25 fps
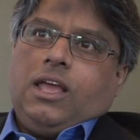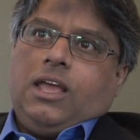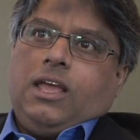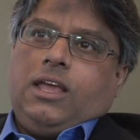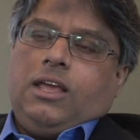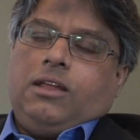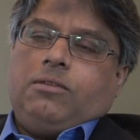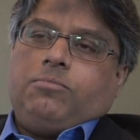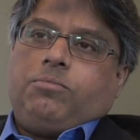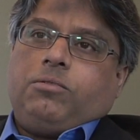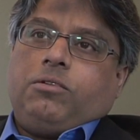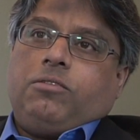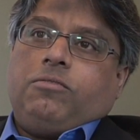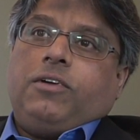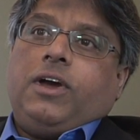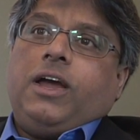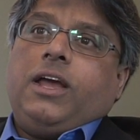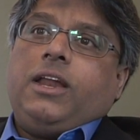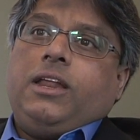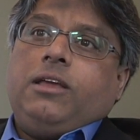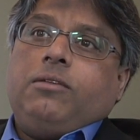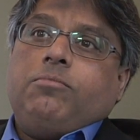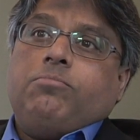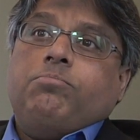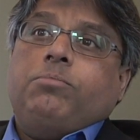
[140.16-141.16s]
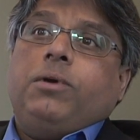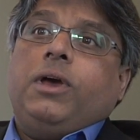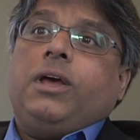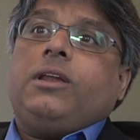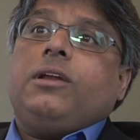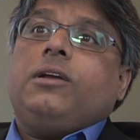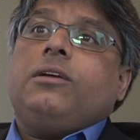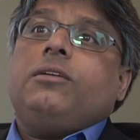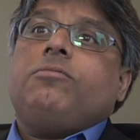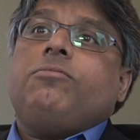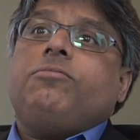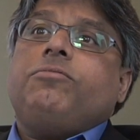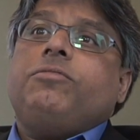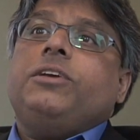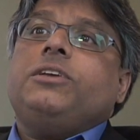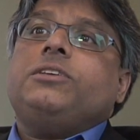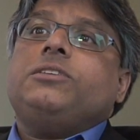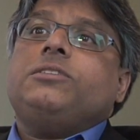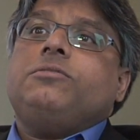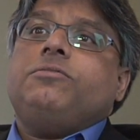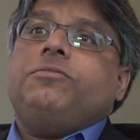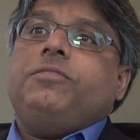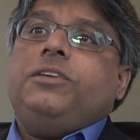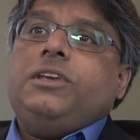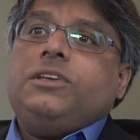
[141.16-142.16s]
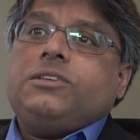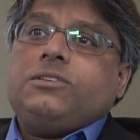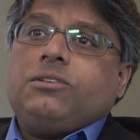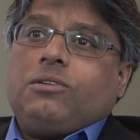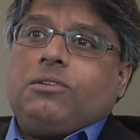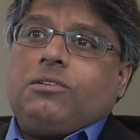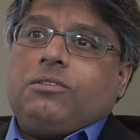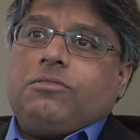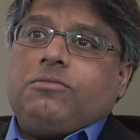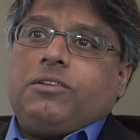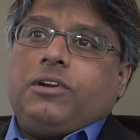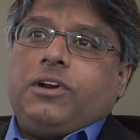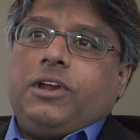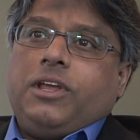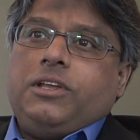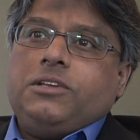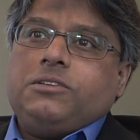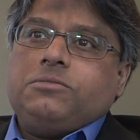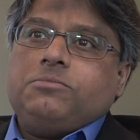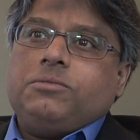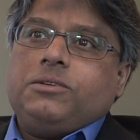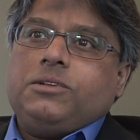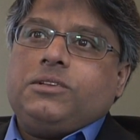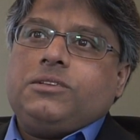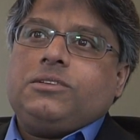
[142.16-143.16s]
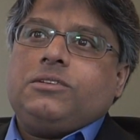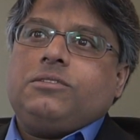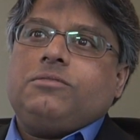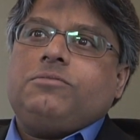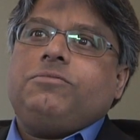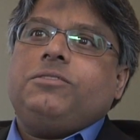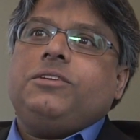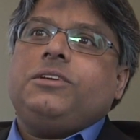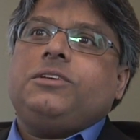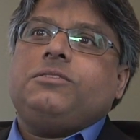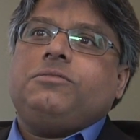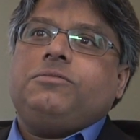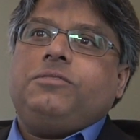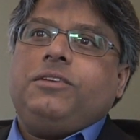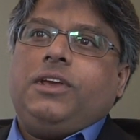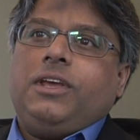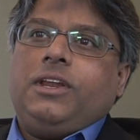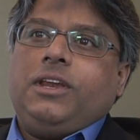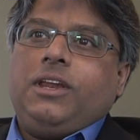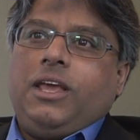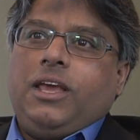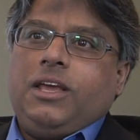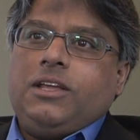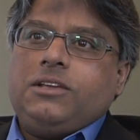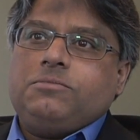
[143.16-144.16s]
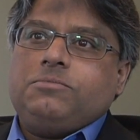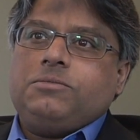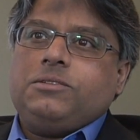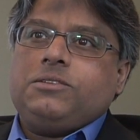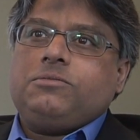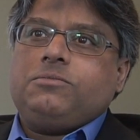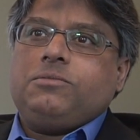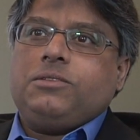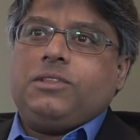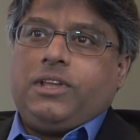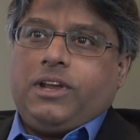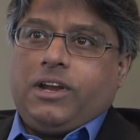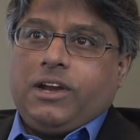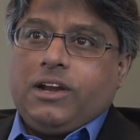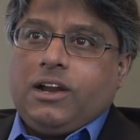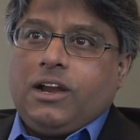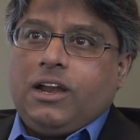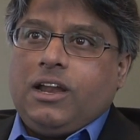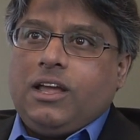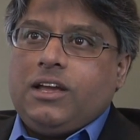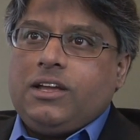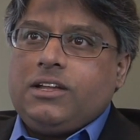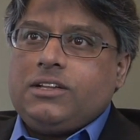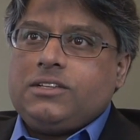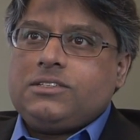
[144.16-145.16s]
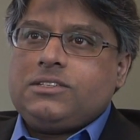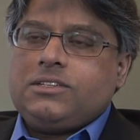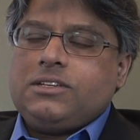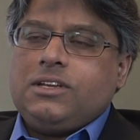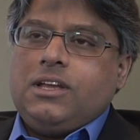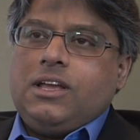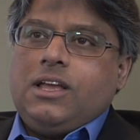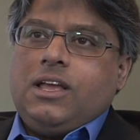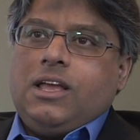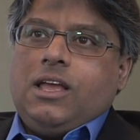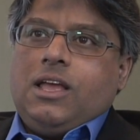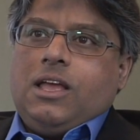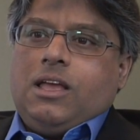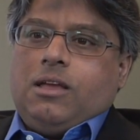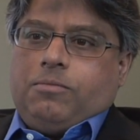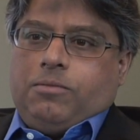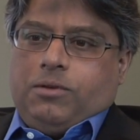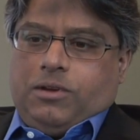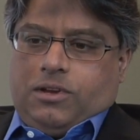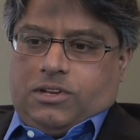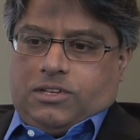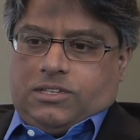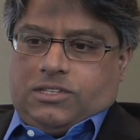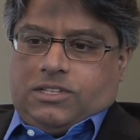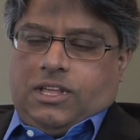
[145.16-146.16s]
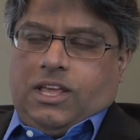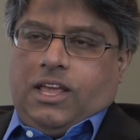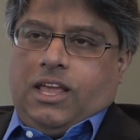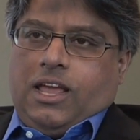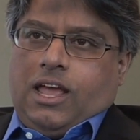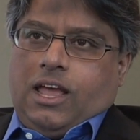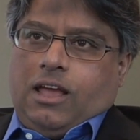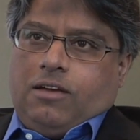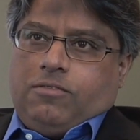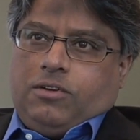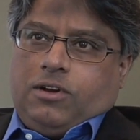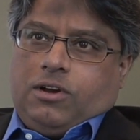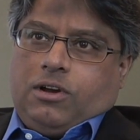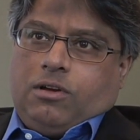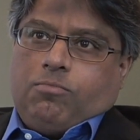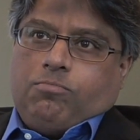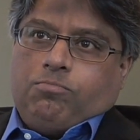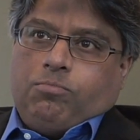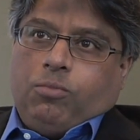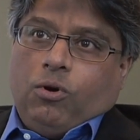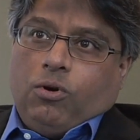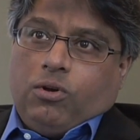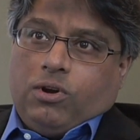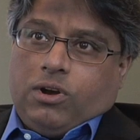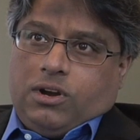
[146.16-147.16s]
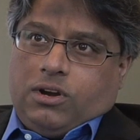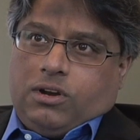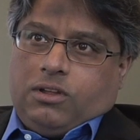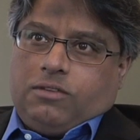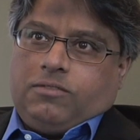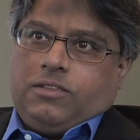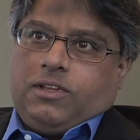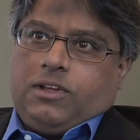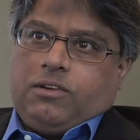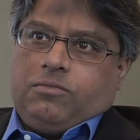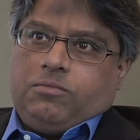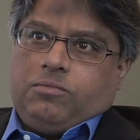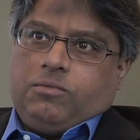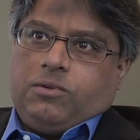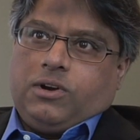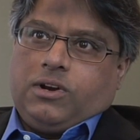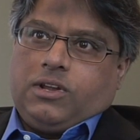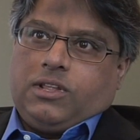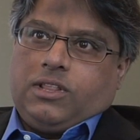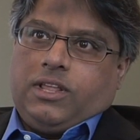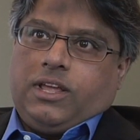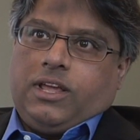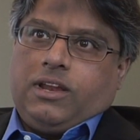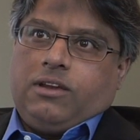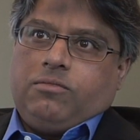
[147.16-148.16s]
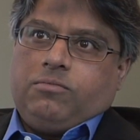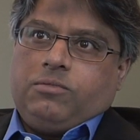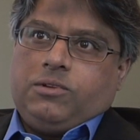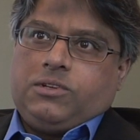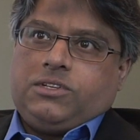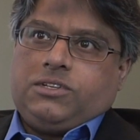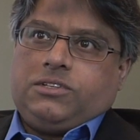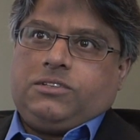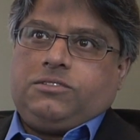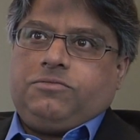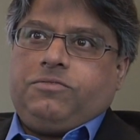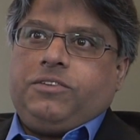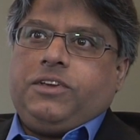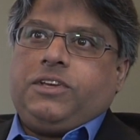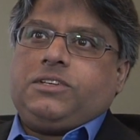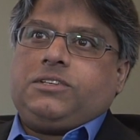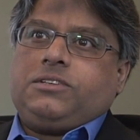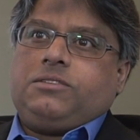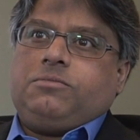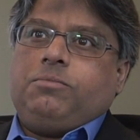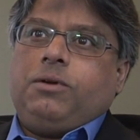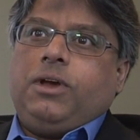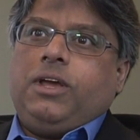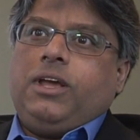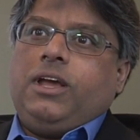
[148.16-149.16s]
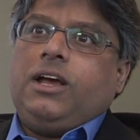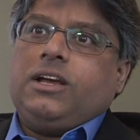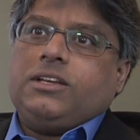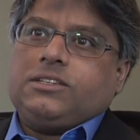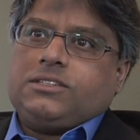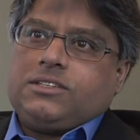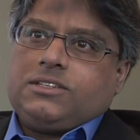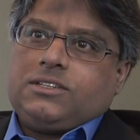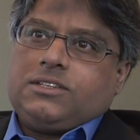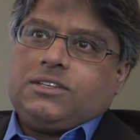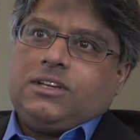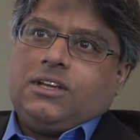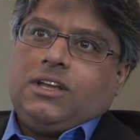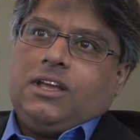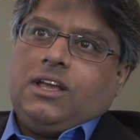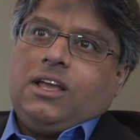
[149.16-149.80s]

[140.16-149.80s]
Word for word: in providing better fixed fee sort of arrangements and fixed fee engagements with their clients because they have a component of that work then which is fixed by us